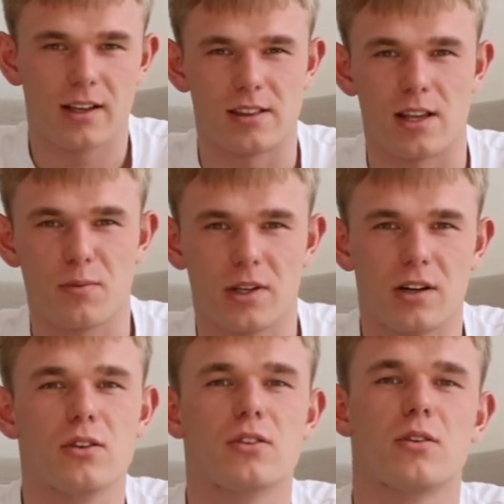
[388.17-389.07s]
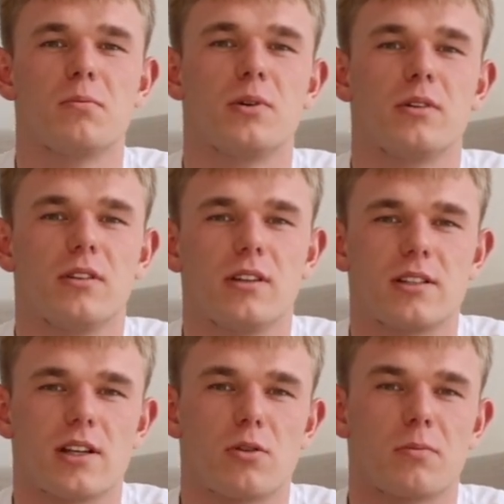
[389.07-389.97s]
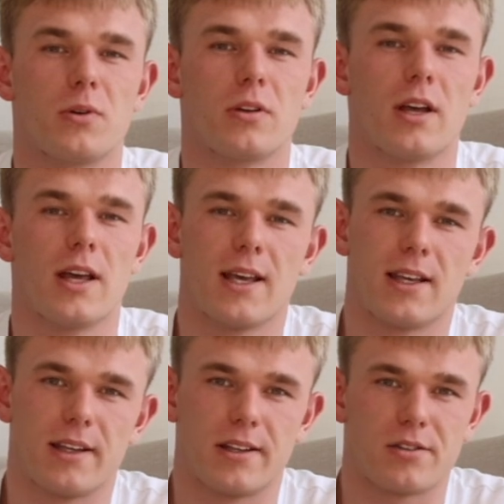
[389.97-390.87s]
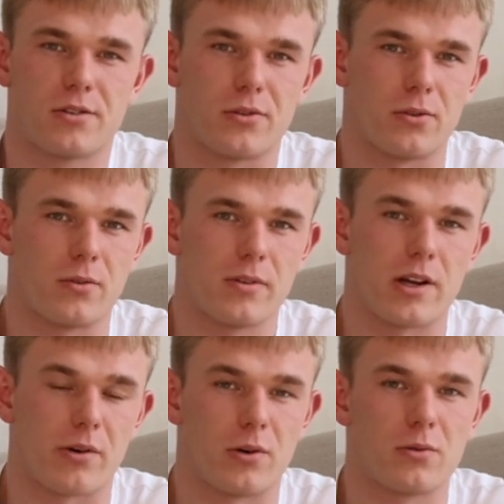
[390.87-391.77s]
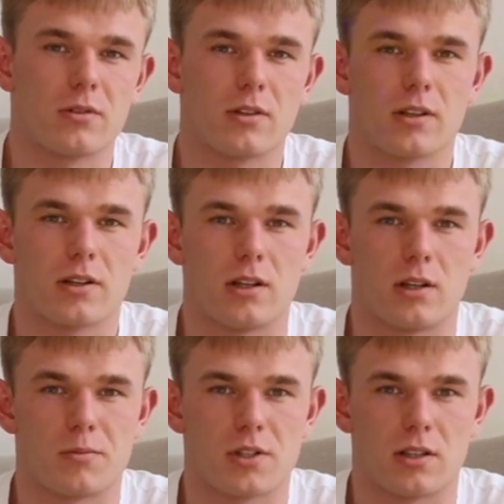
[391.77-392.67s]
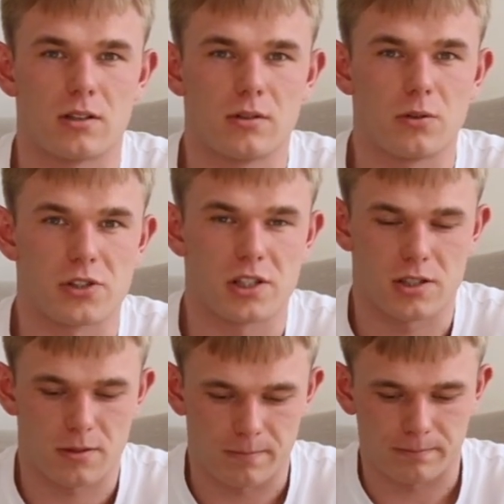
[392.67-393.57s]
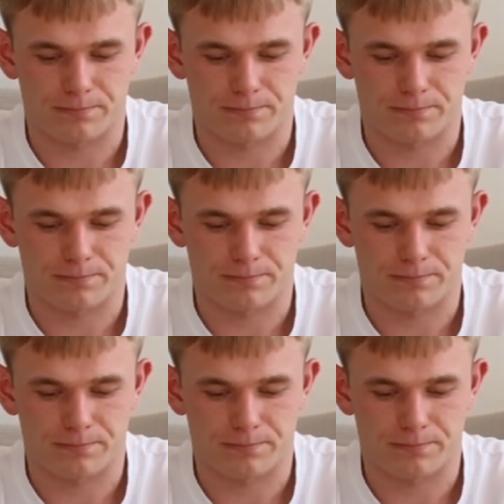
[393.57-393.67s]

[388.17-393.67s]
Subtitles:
And then we also put this output into their own columns in Google Sheets.